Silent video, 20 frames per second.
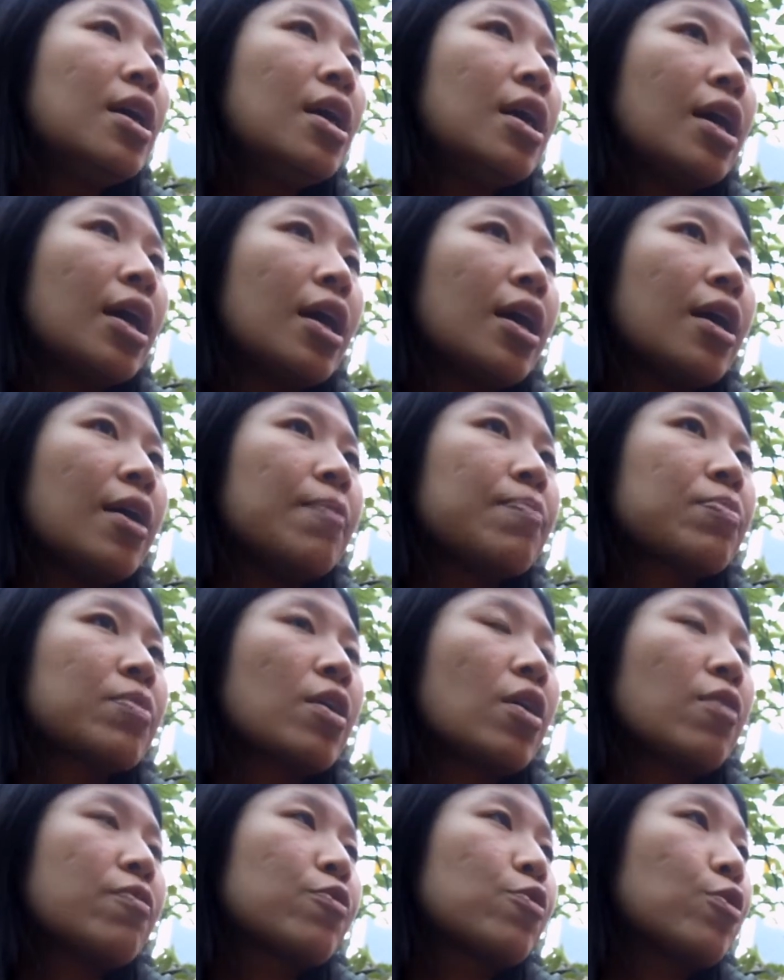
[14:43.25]
And
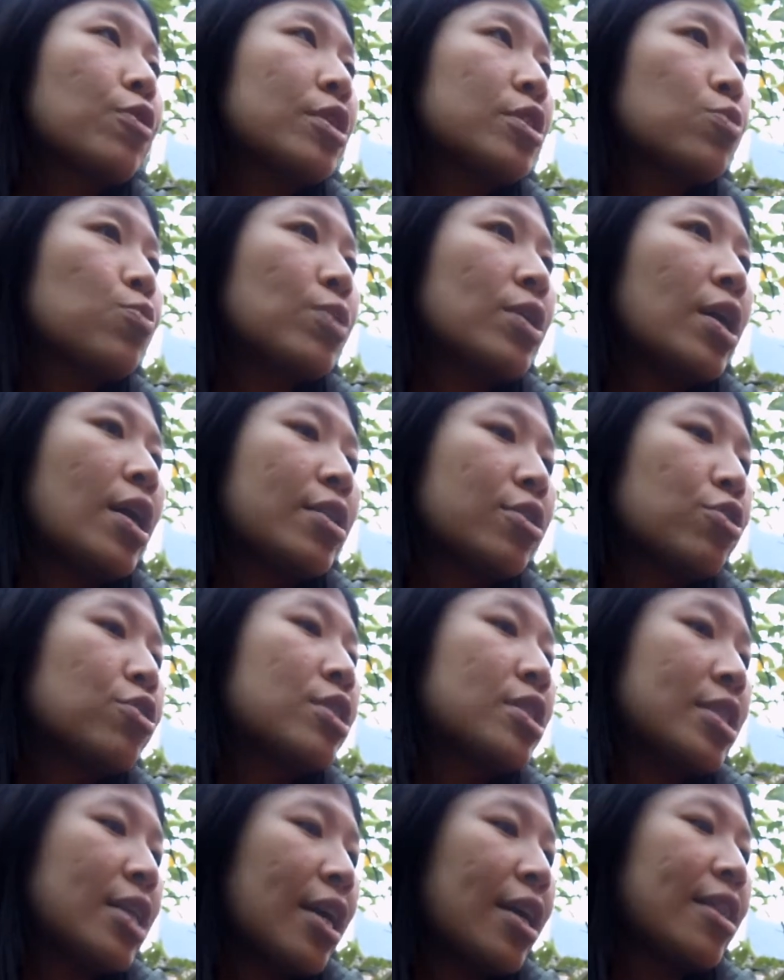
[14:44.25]
of course, we
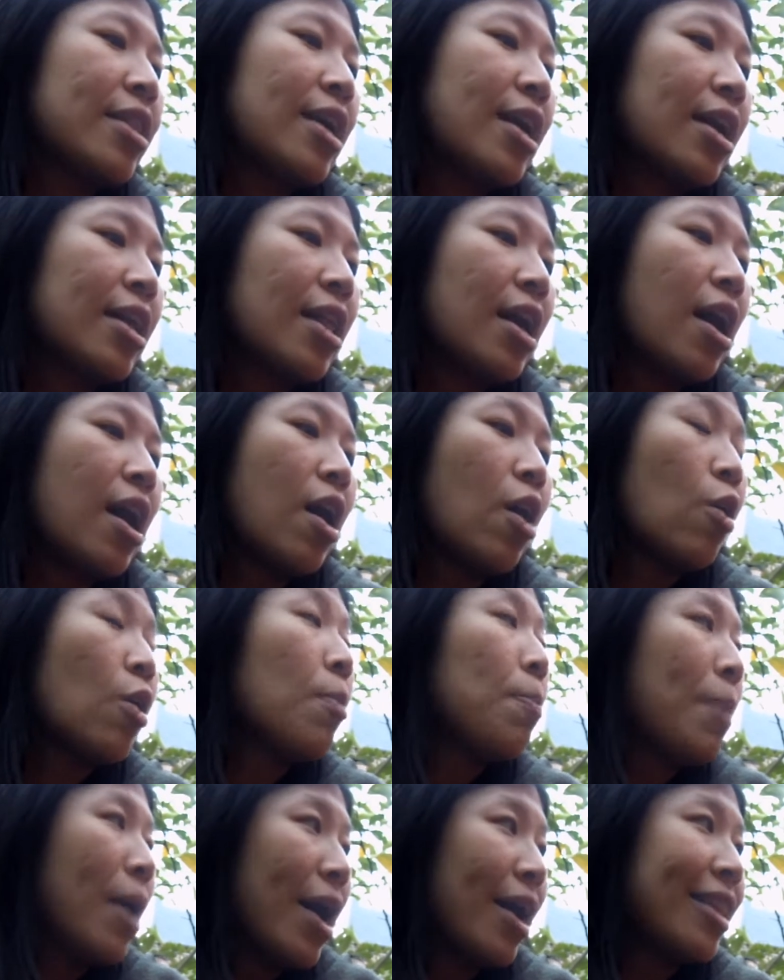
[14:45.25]
understand that
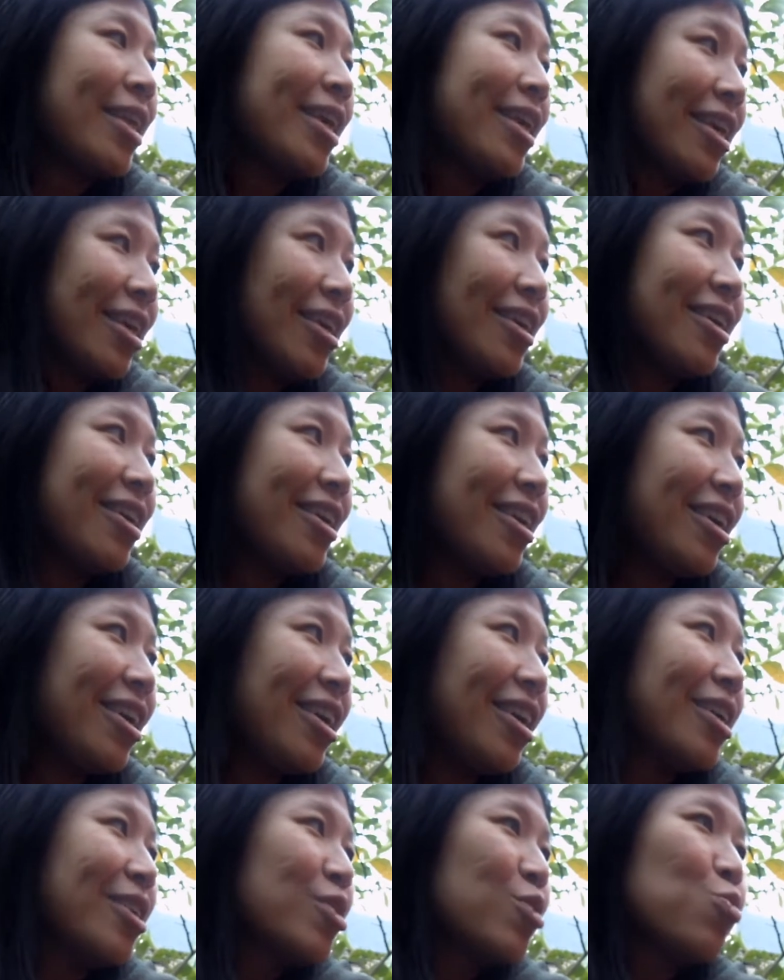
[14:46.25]
our body
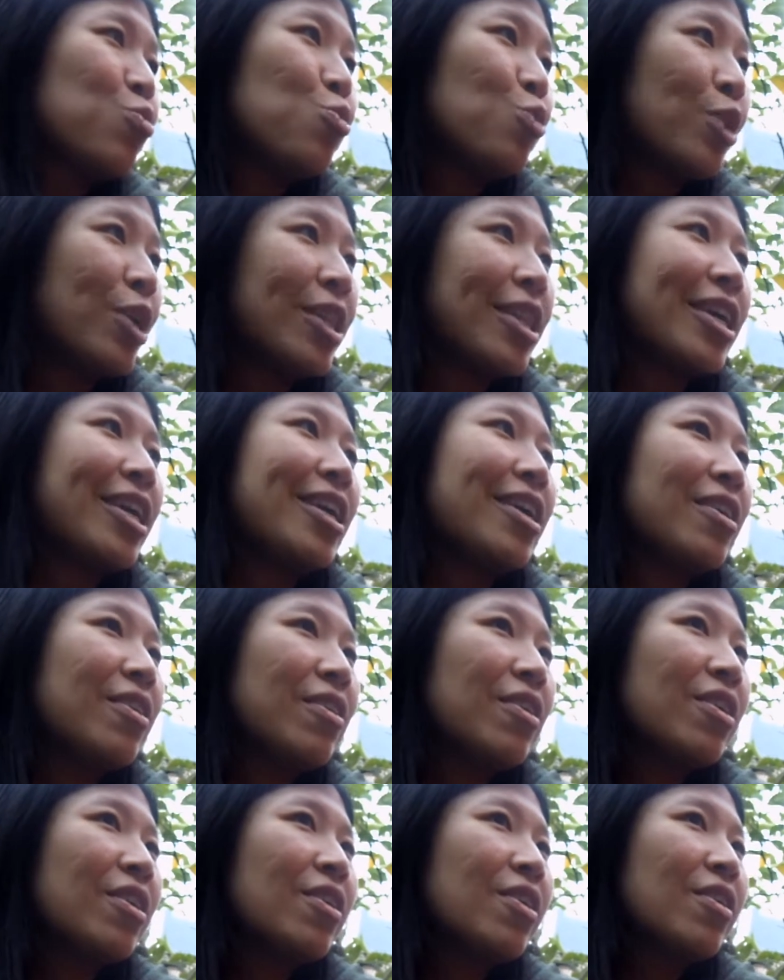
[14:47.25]
is really
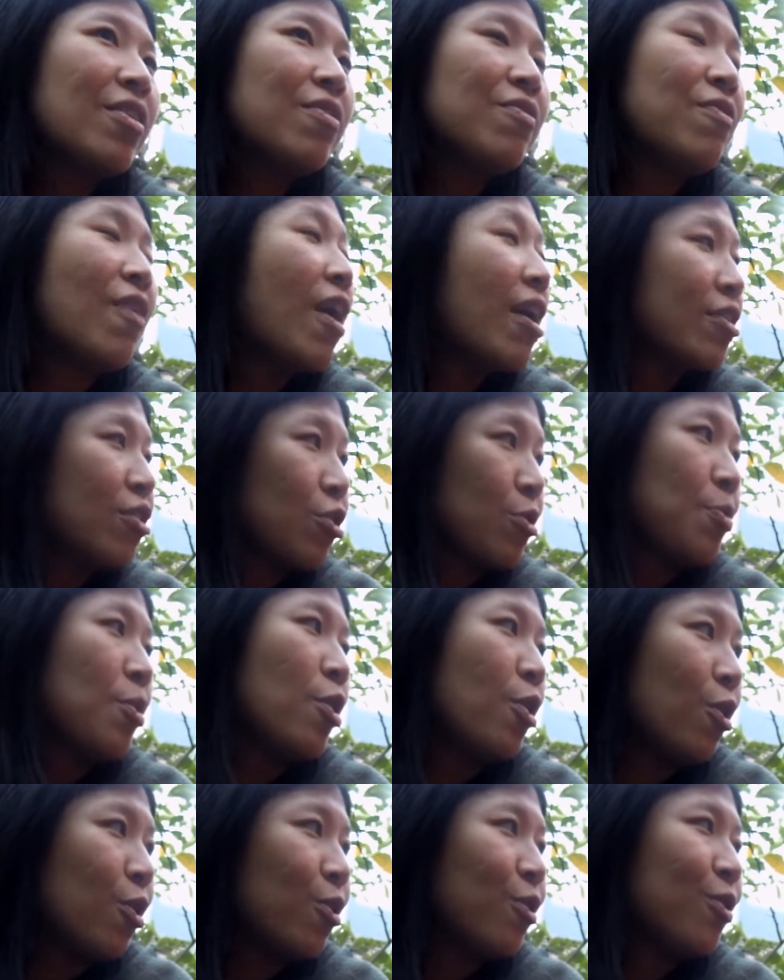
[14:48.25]

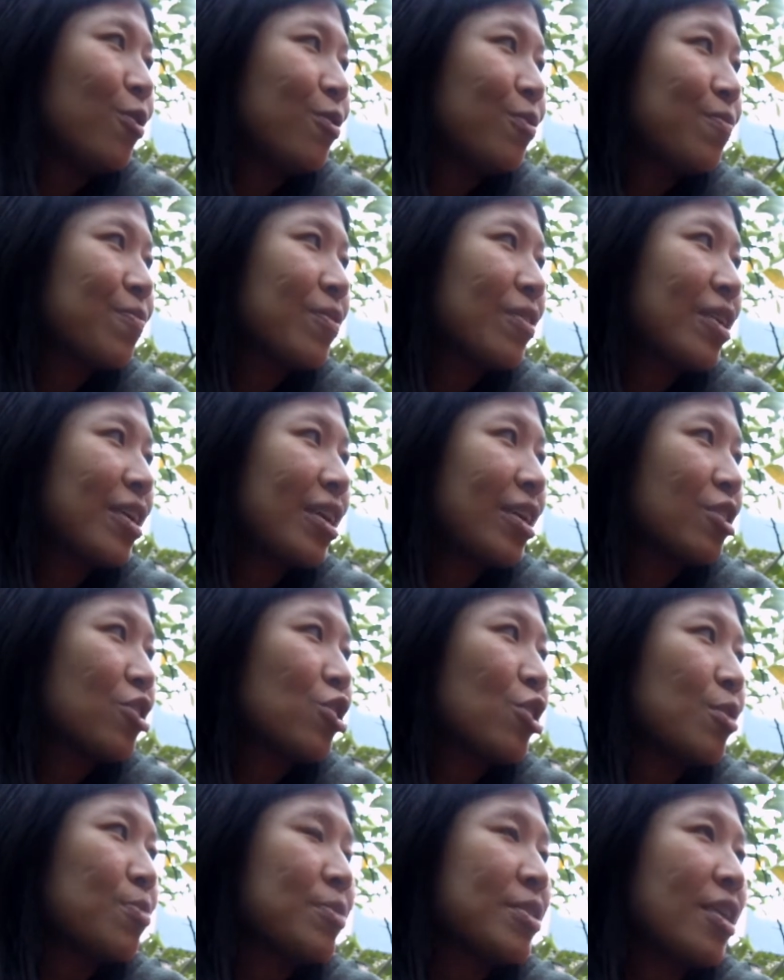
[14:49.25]
vulnerable in
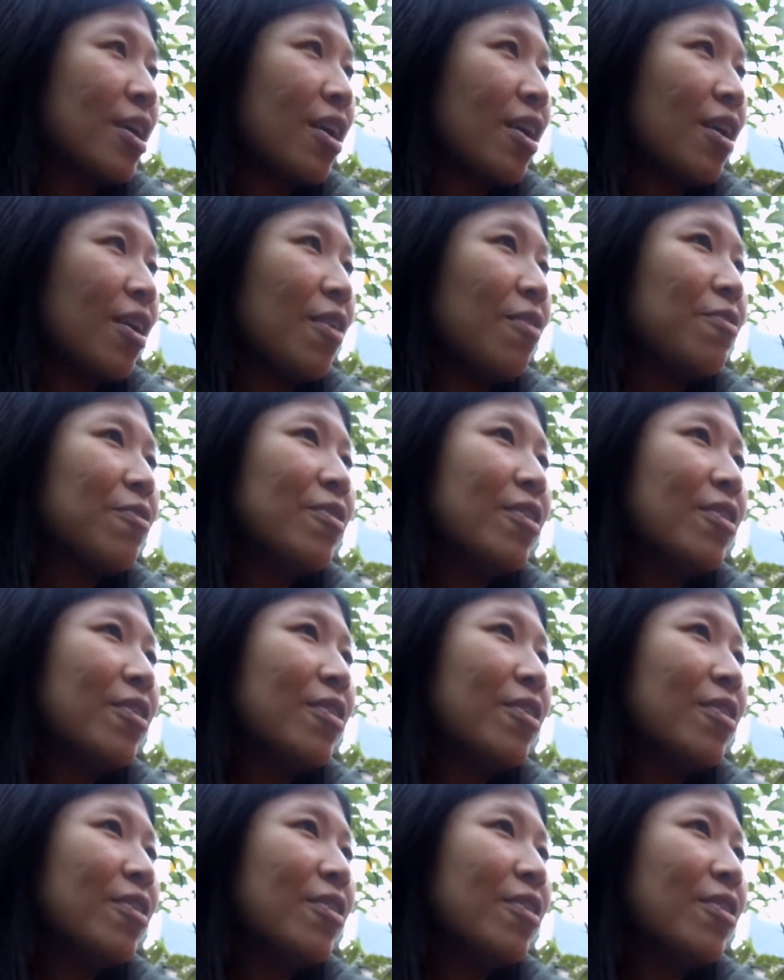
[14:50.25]
terms of